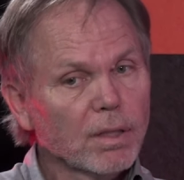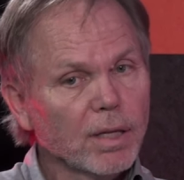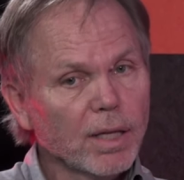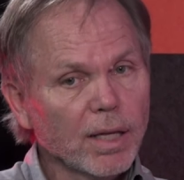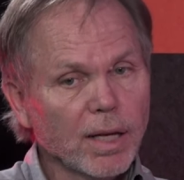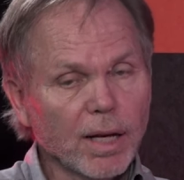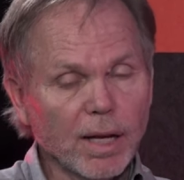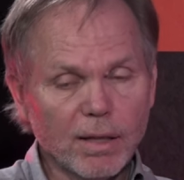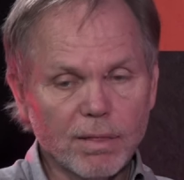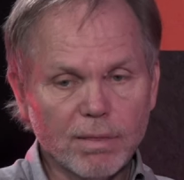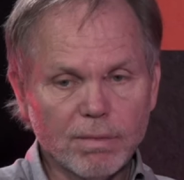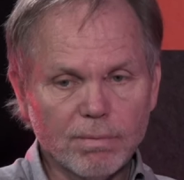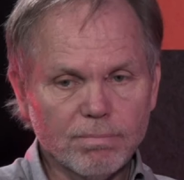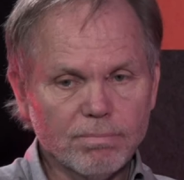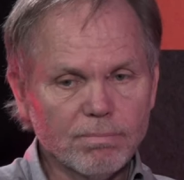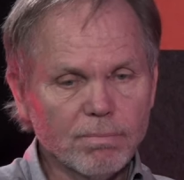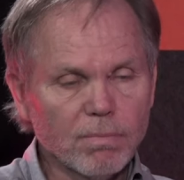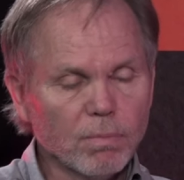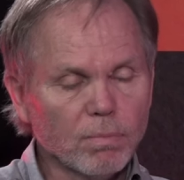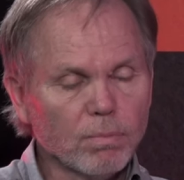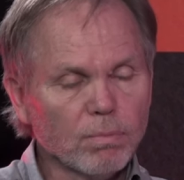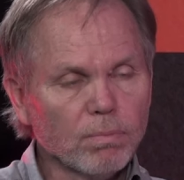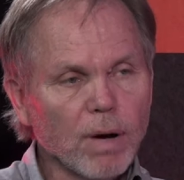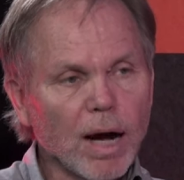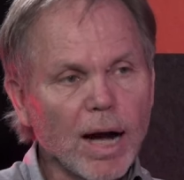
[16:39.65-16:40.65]
And I
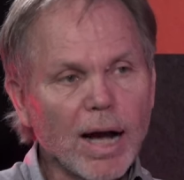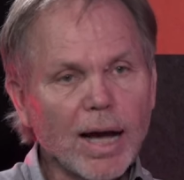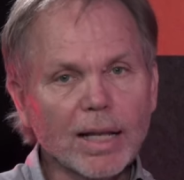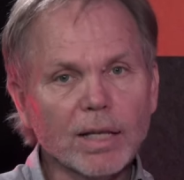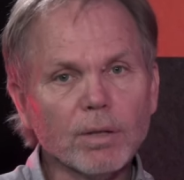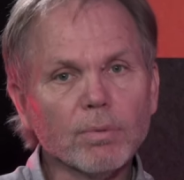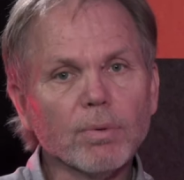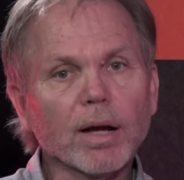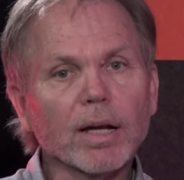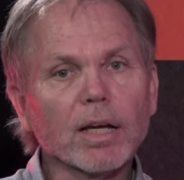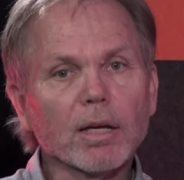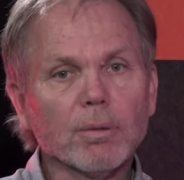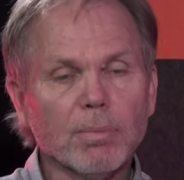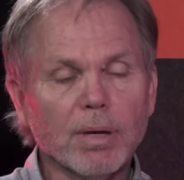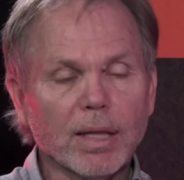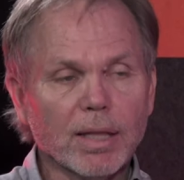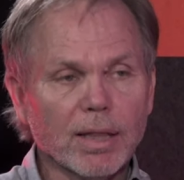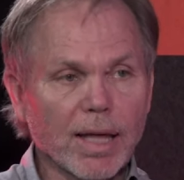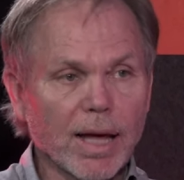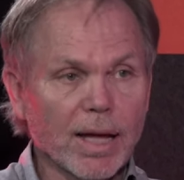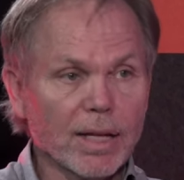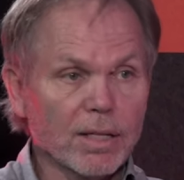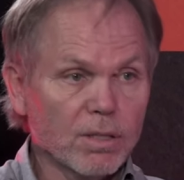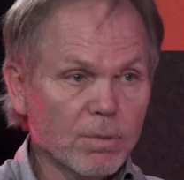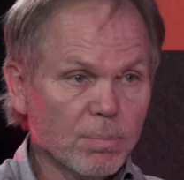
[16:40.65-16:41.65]
highly recommend
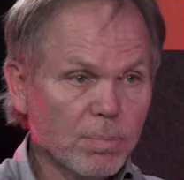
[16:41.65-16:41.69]
that